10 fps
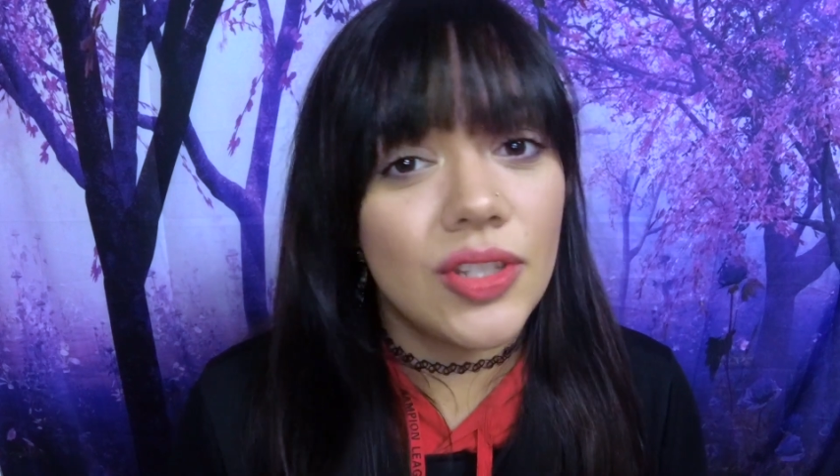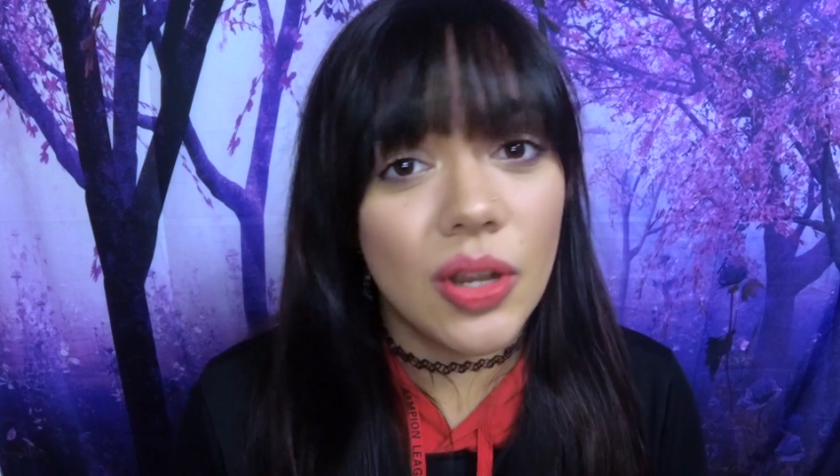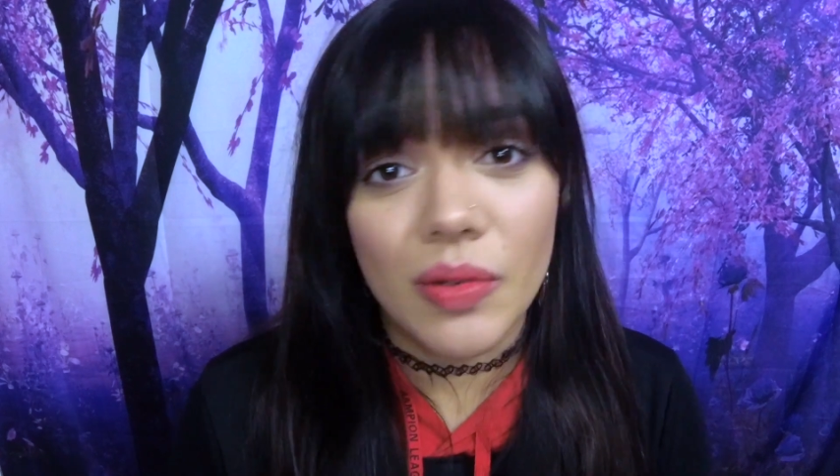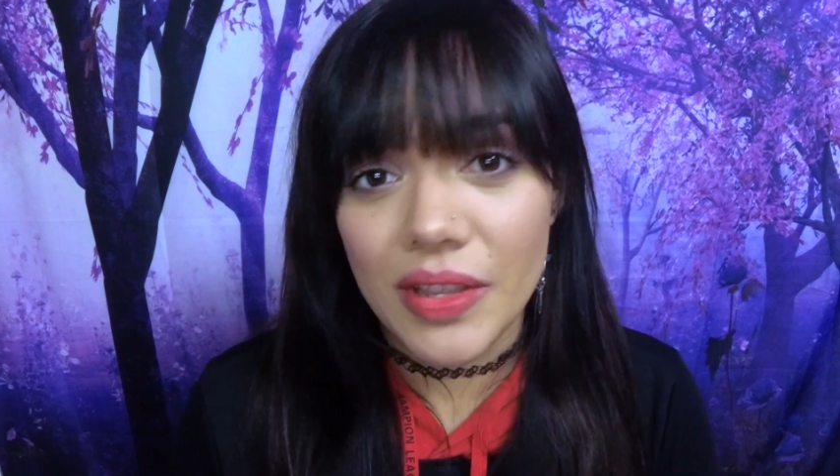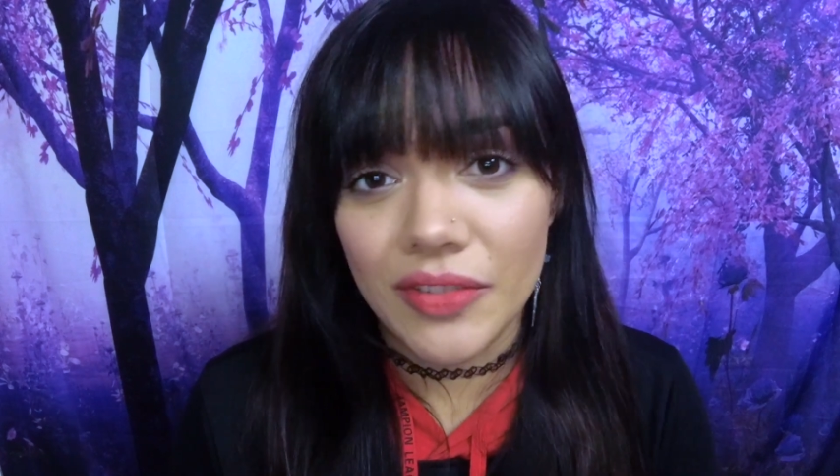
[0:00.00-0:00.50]

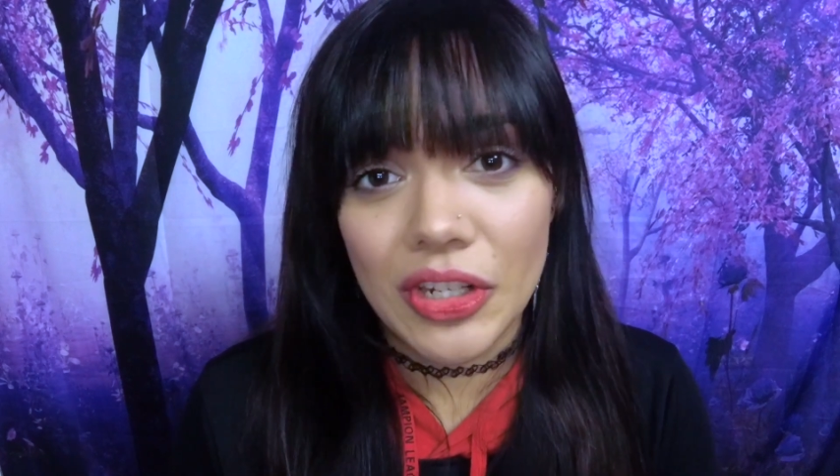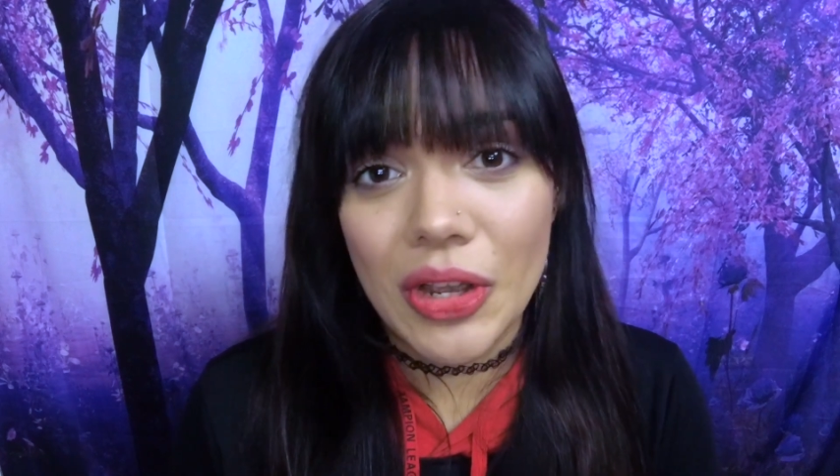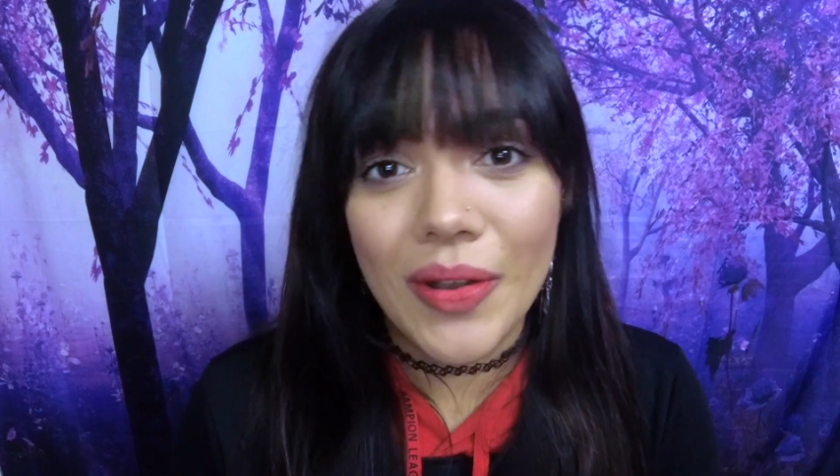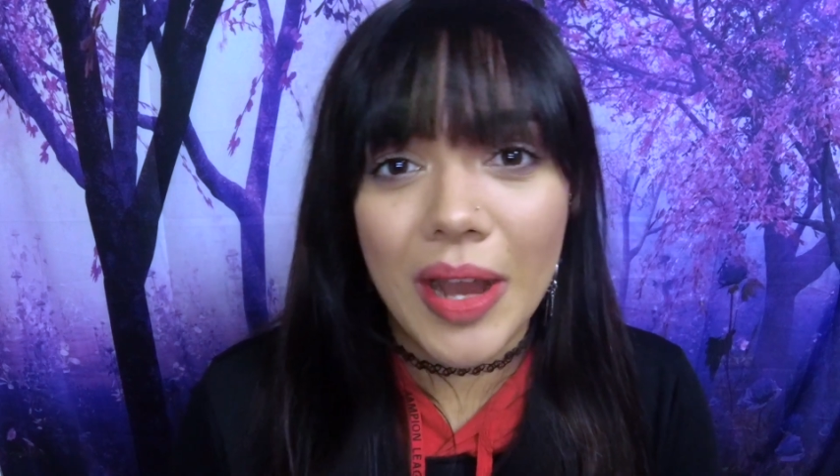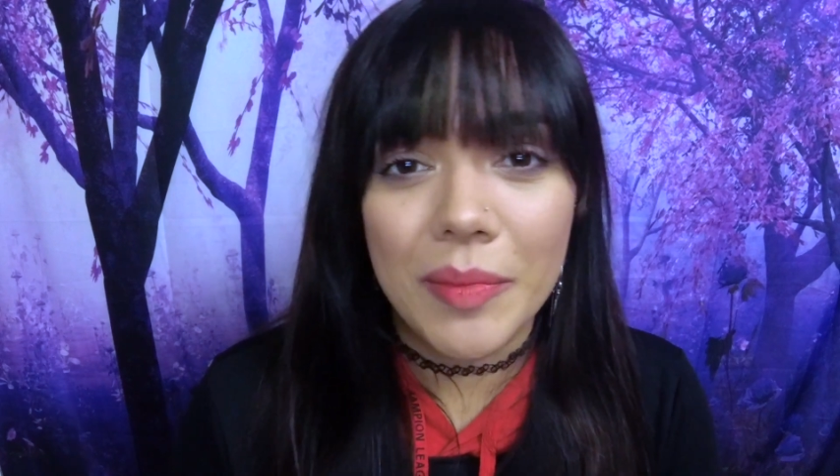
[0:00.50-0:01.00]
don't even
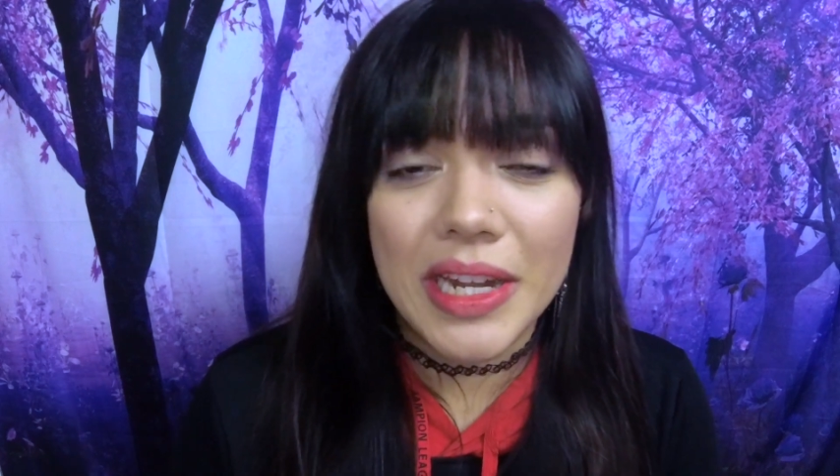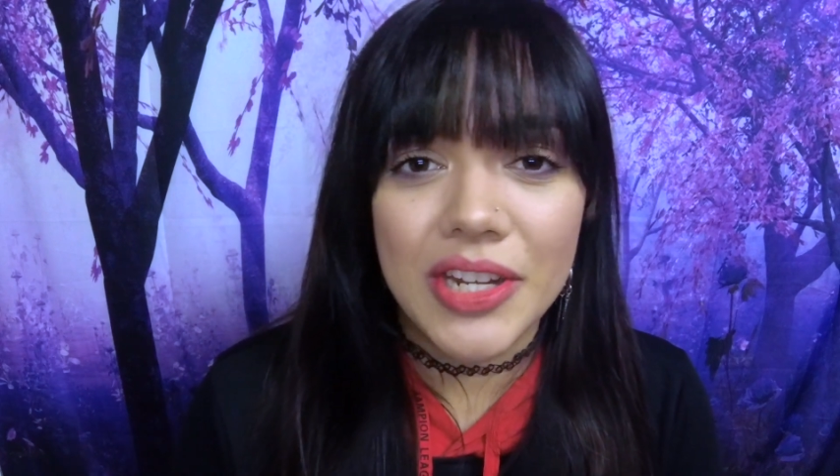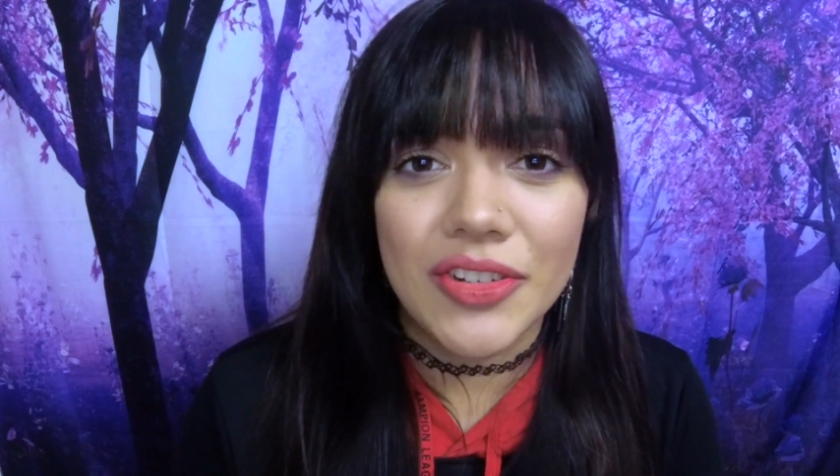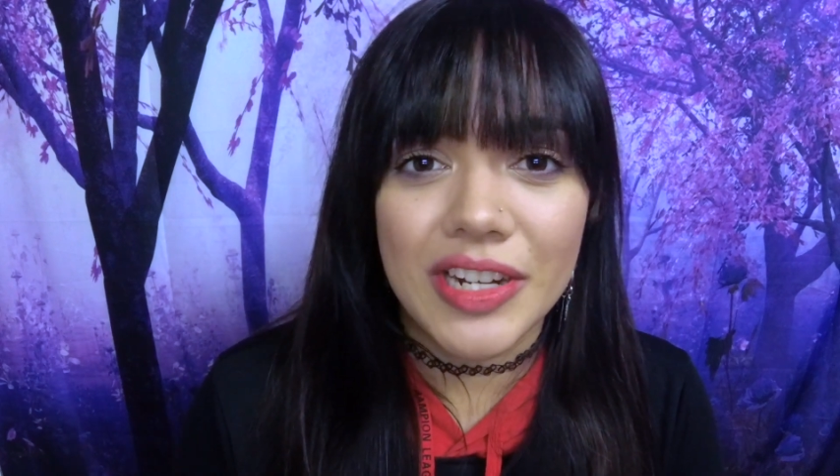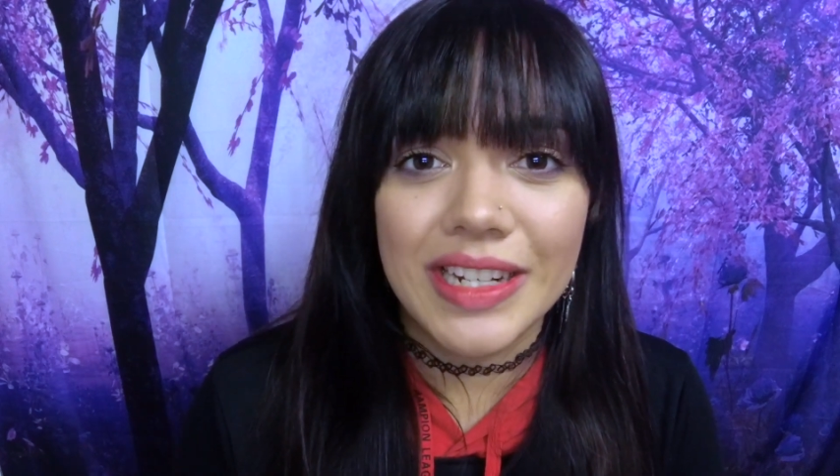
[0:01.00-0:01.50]
know how
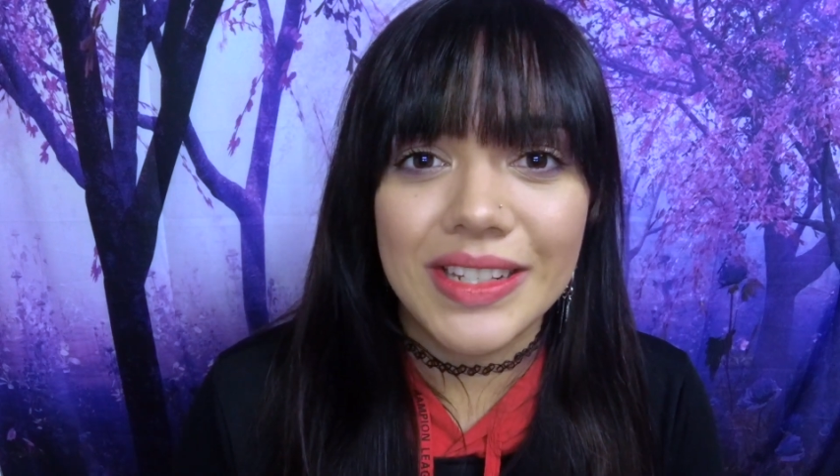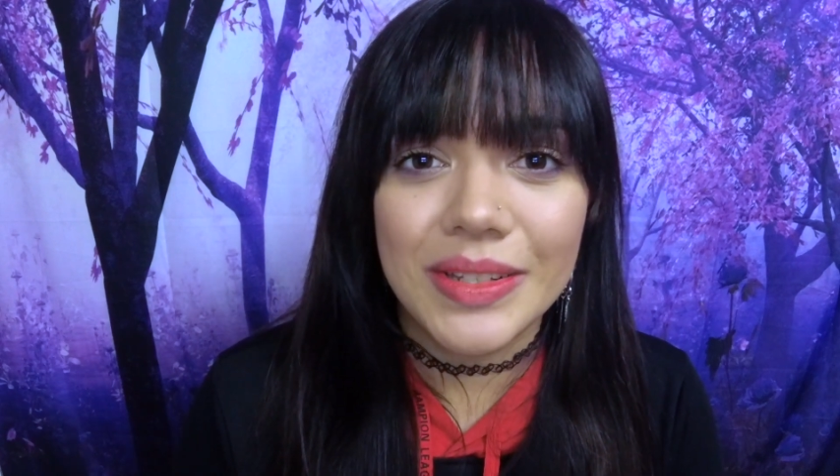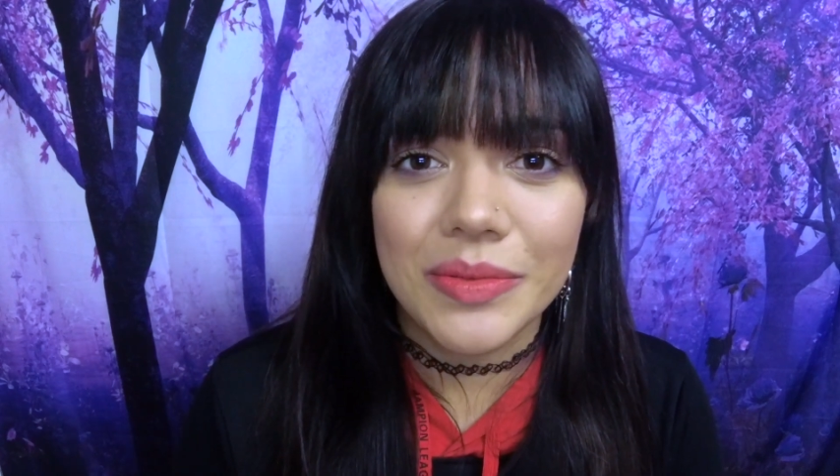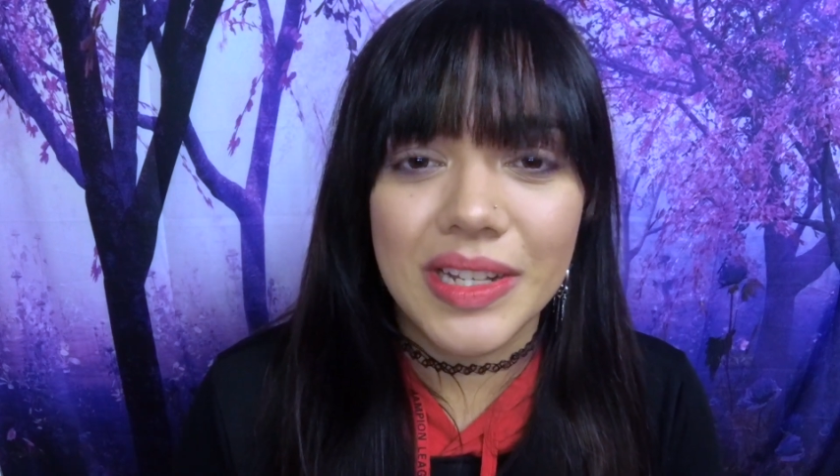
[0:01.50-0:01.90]
many drinks